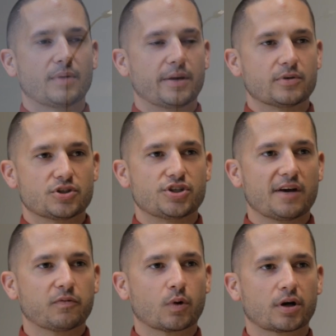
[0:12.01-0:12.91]
My name is
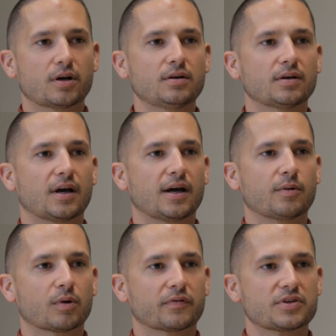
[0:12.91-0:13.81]
Jeff Werner.
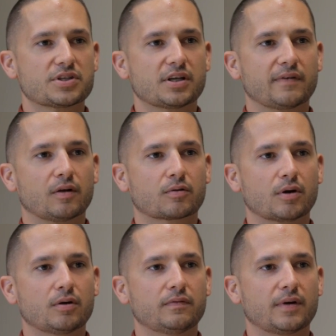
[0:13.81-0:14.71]
I work for the City of Elk
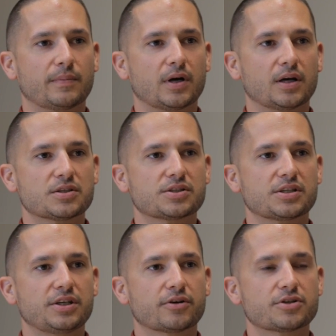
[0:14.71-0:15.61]
Grove. I'm a
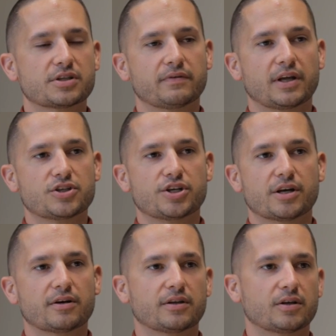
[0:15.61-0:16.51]
senior civil
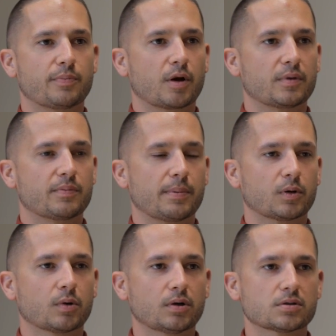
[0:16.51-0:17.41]
engineer in the Department of
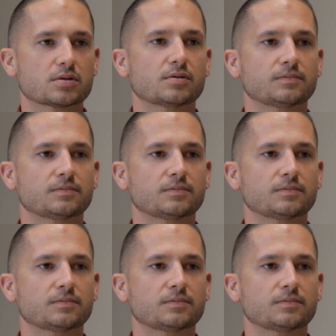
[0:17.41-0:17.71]
Public Works.